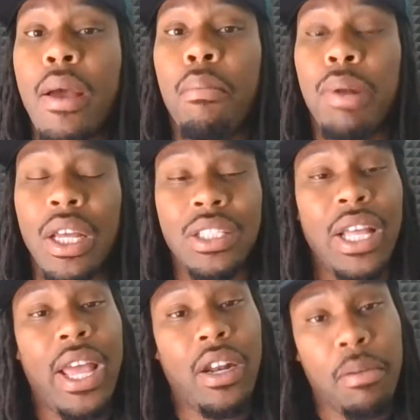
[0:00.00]
Plus, they
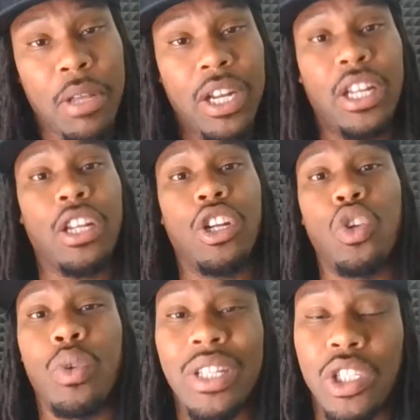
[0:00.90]
have the ability to
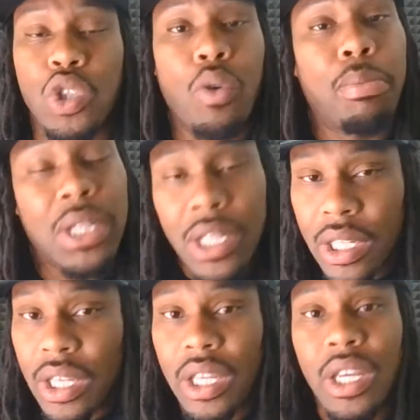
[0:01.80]
do additional
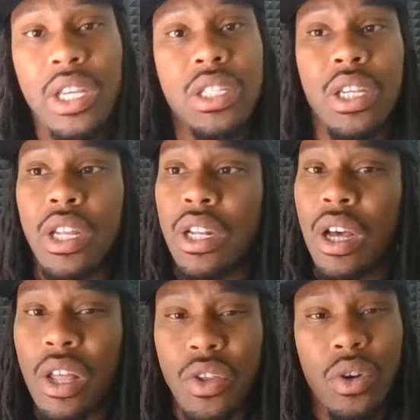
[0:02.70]
plugins and
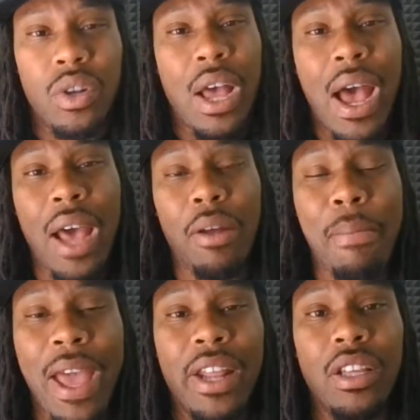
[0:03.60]
other
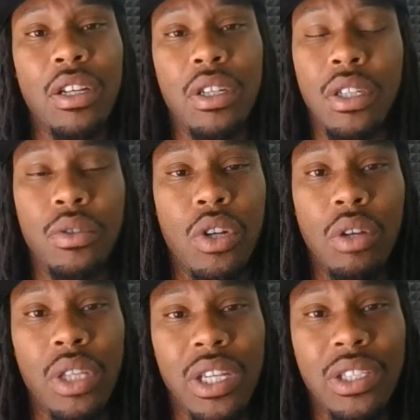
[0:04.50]
automatic,
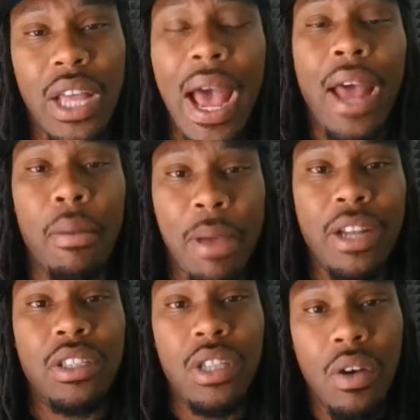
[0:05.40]
things that automate
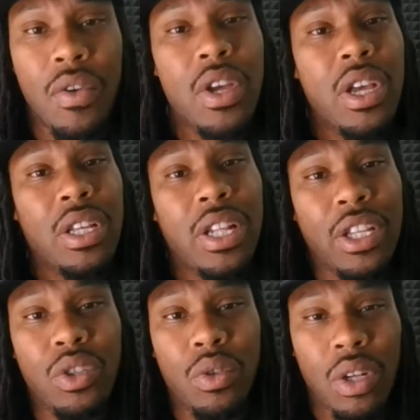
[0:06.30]
itself
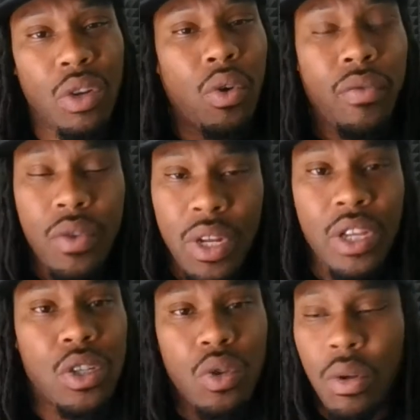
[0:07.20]
that you can do if you
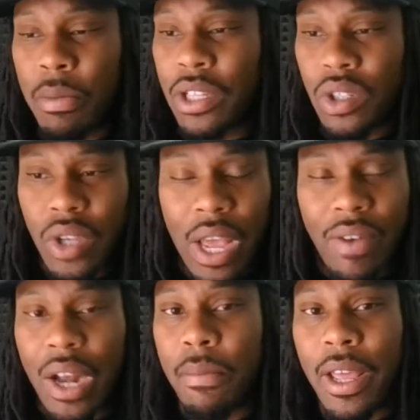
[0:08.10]
need to make sure you have
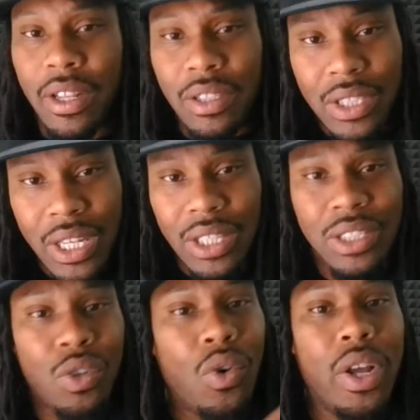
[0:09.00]
automatic
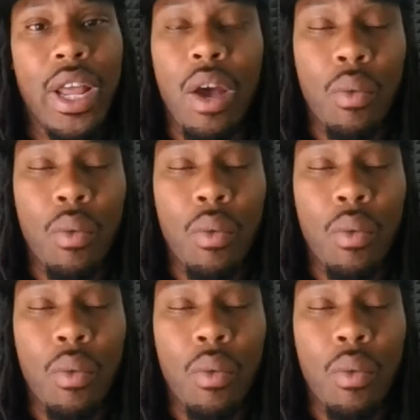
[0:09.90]
text going out,